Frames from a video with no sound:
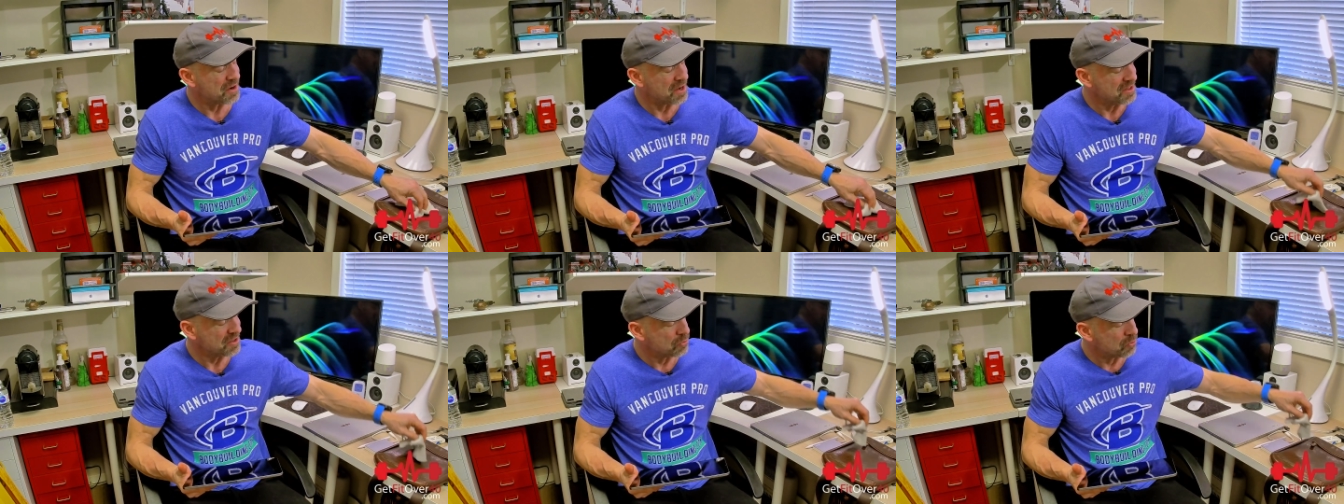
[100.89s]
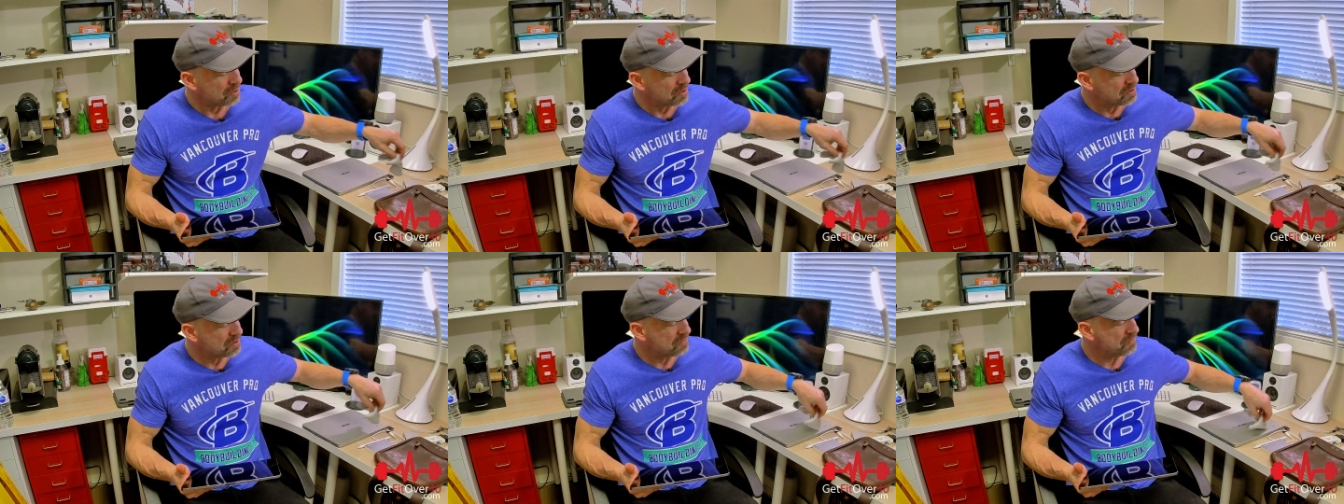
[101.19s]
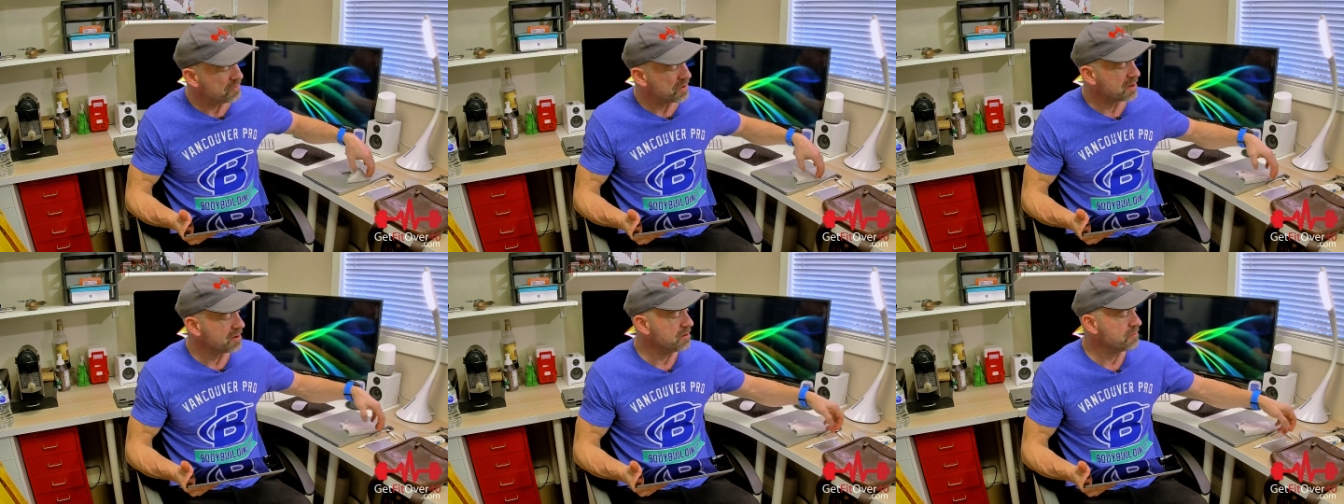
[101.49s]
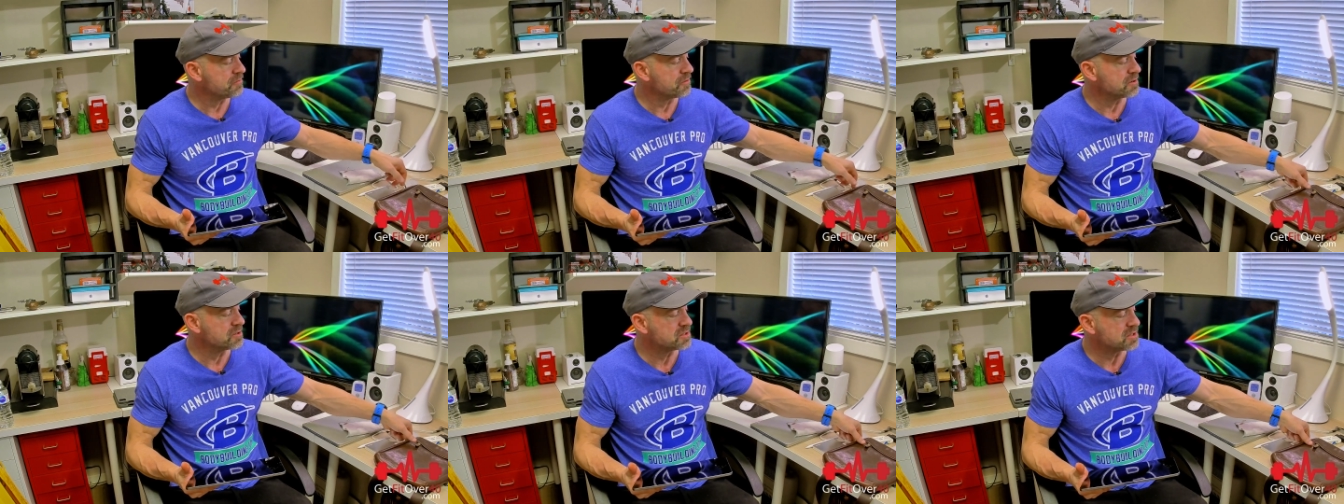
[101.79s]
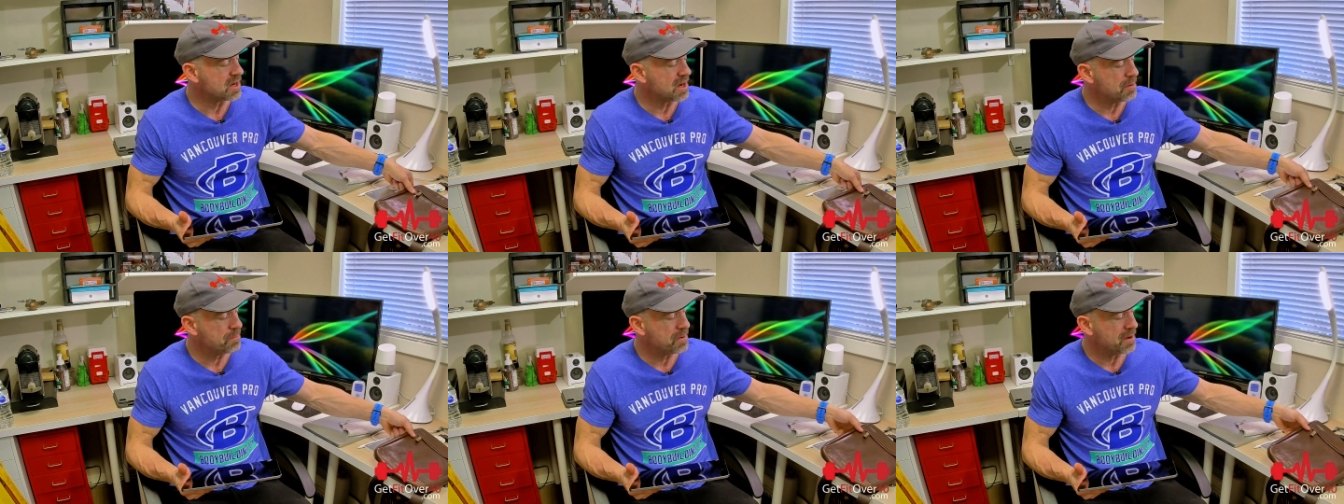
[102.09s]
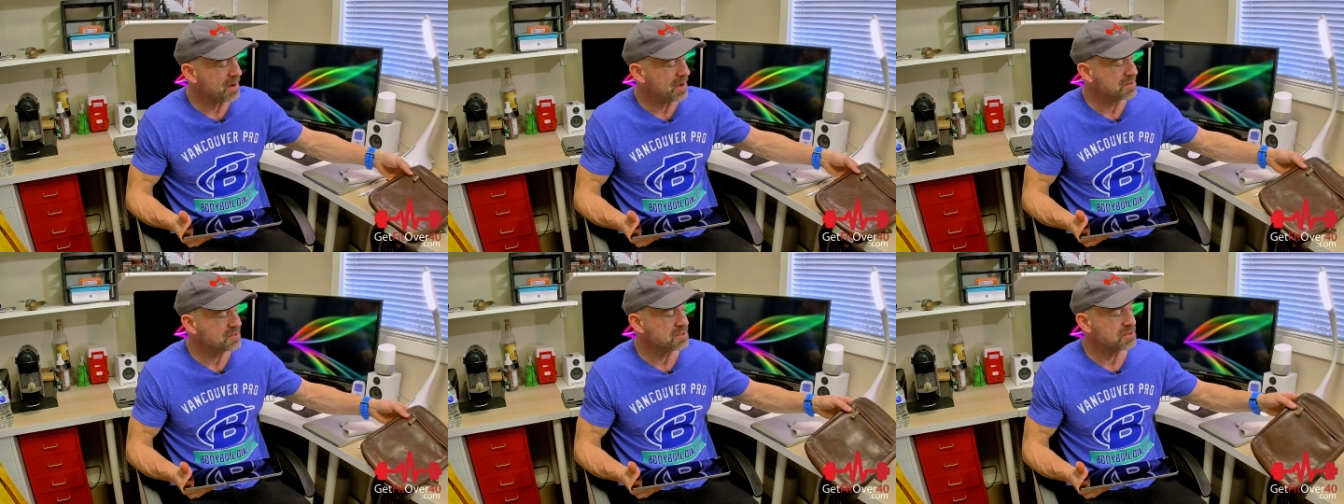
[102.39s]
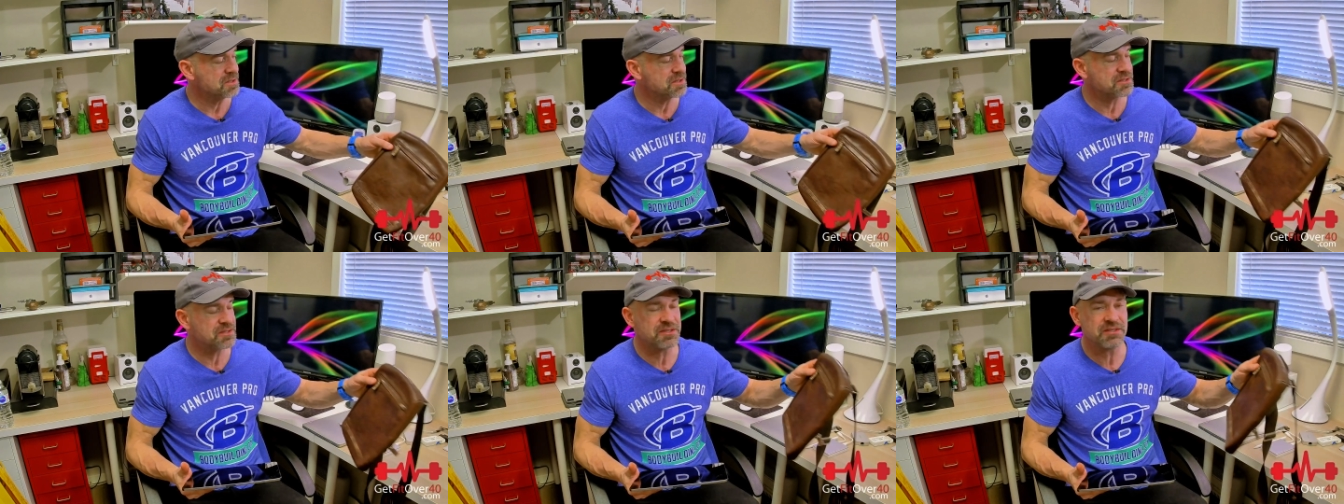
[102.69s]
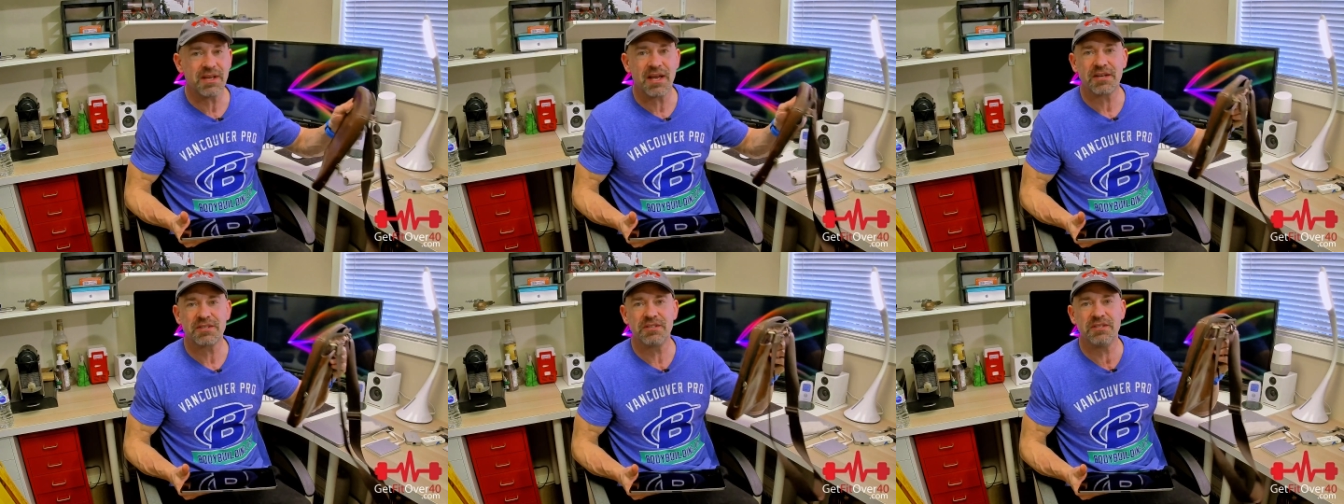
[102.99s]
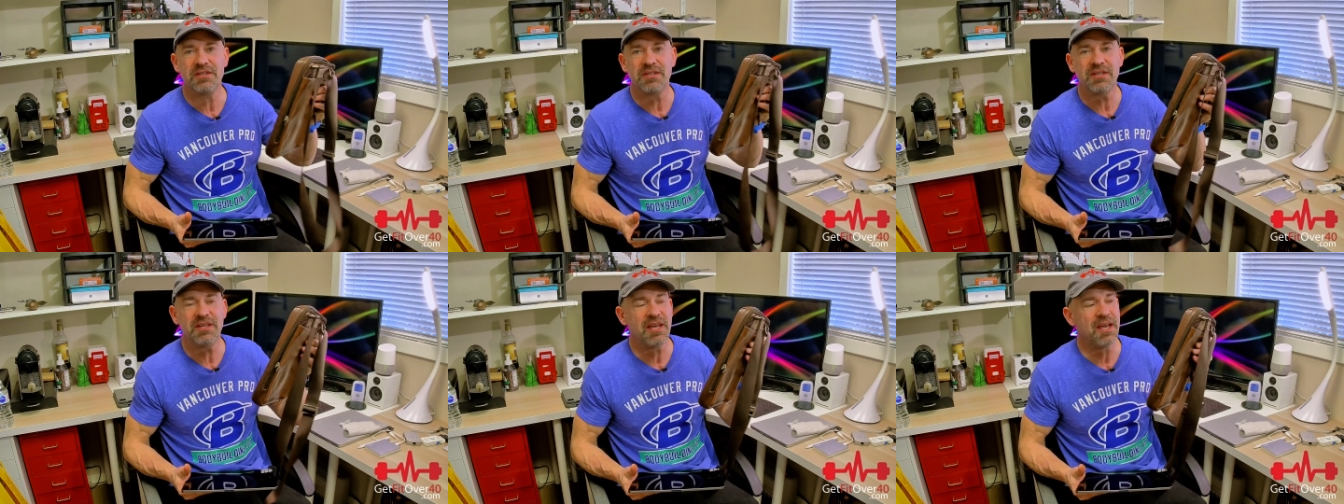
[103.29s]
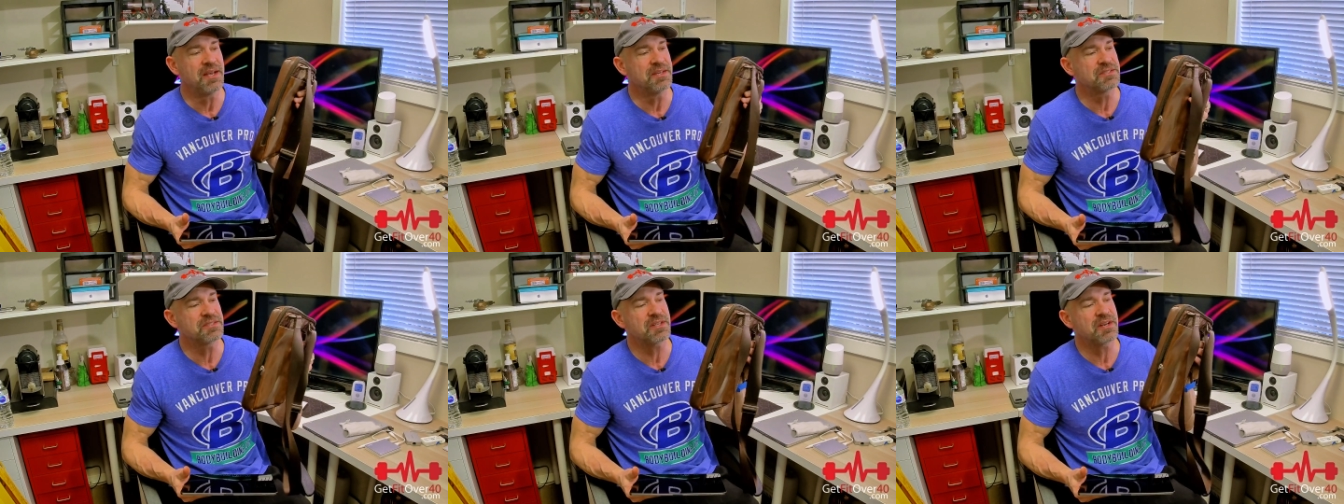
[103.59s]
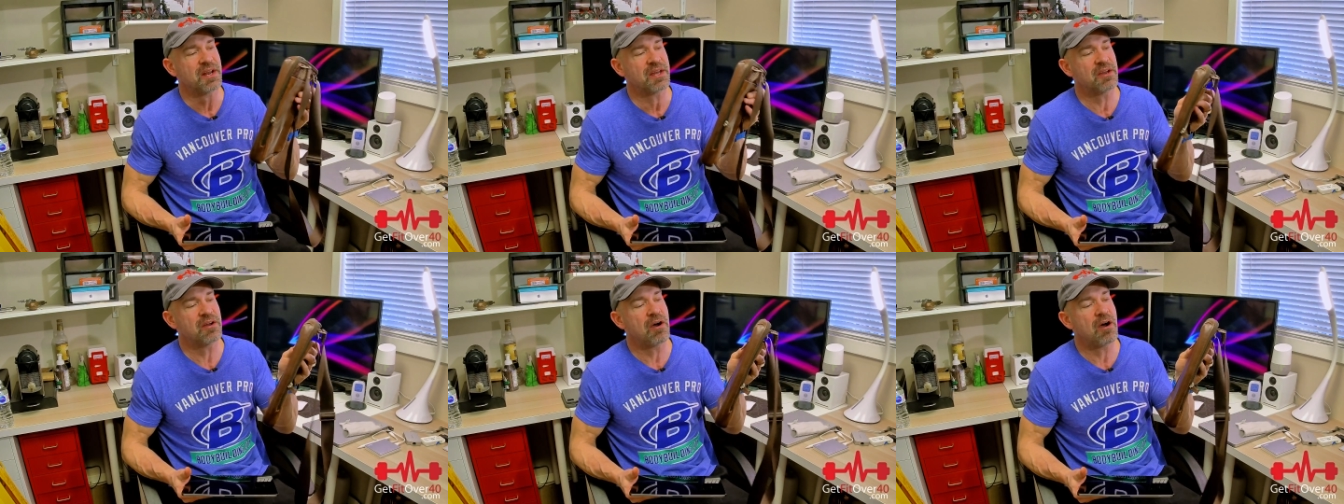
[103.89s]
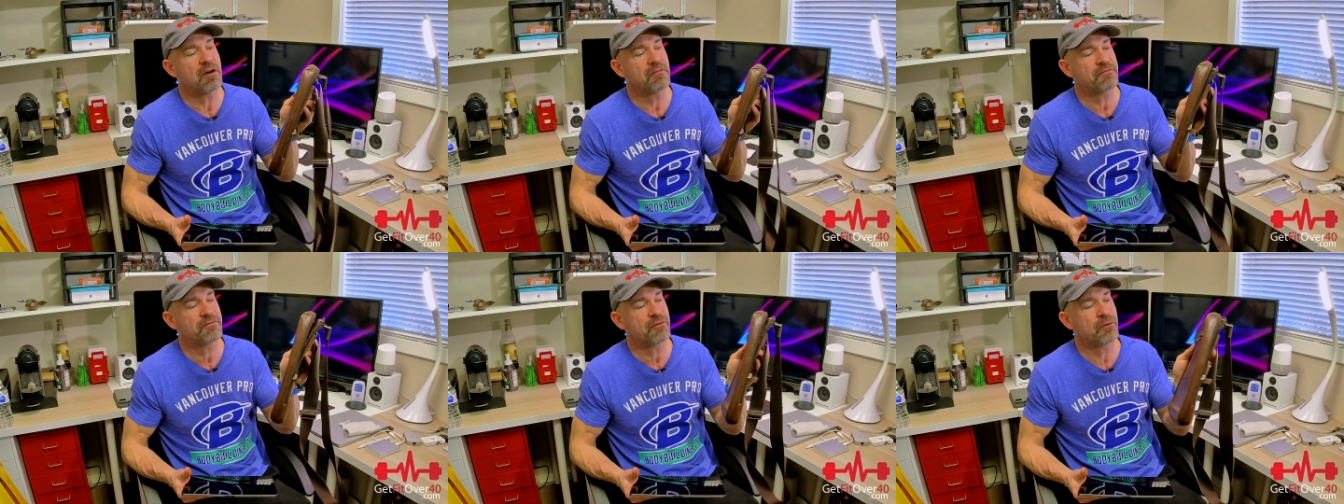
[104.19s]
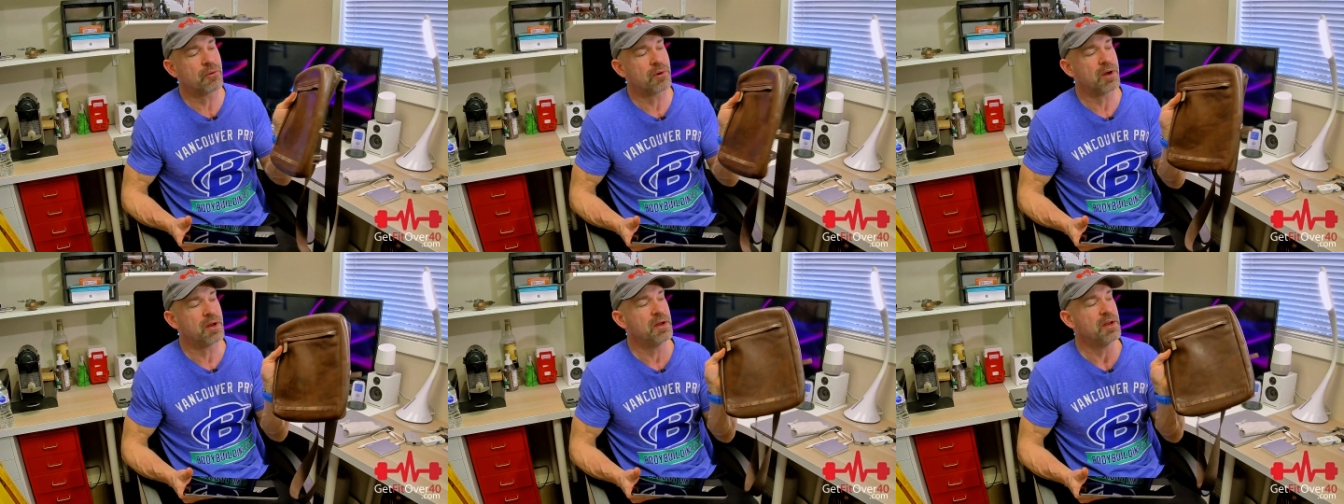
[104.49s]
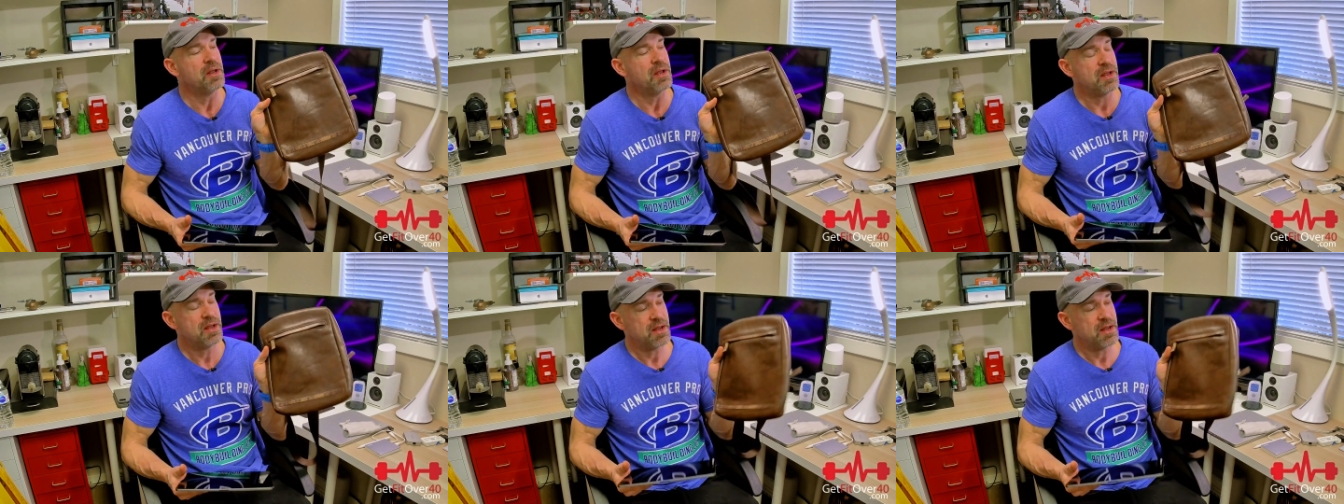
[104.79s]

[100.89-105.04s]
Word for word: I think one of the very first iPads, and this is actually the case that I got for it.